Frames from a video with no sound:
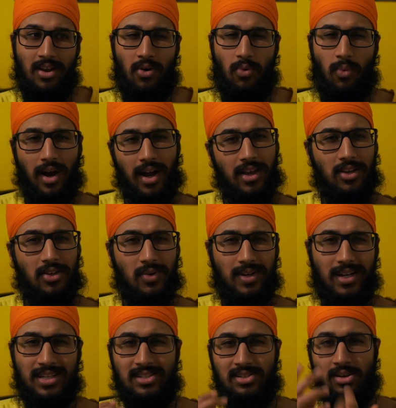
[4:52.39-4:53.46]
why are you
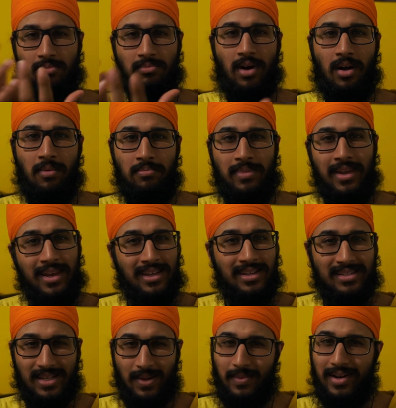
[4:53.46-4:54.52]
against your mom meeting
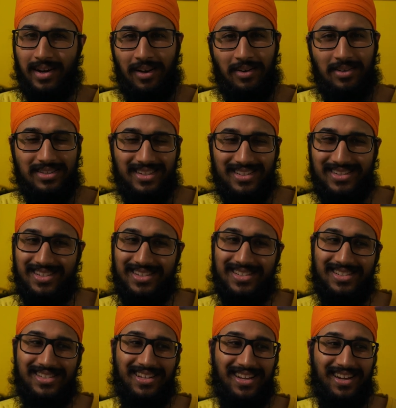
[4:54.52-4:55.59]
someone else? It's
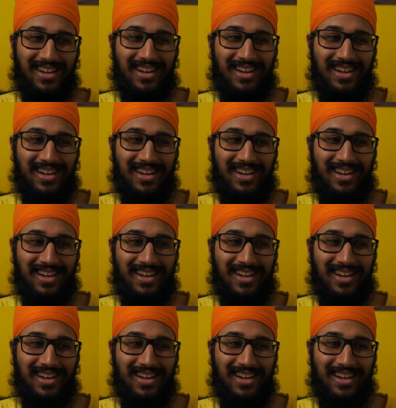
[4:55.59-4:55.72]
just,